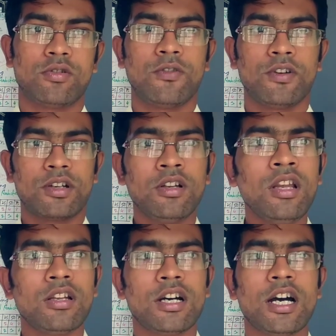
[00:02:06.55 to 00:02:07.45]

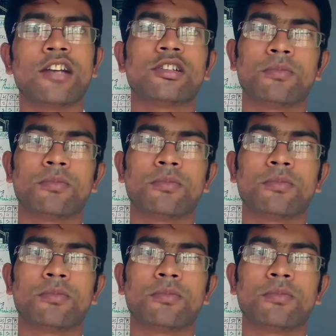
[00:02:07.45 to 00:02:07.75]
Overall 100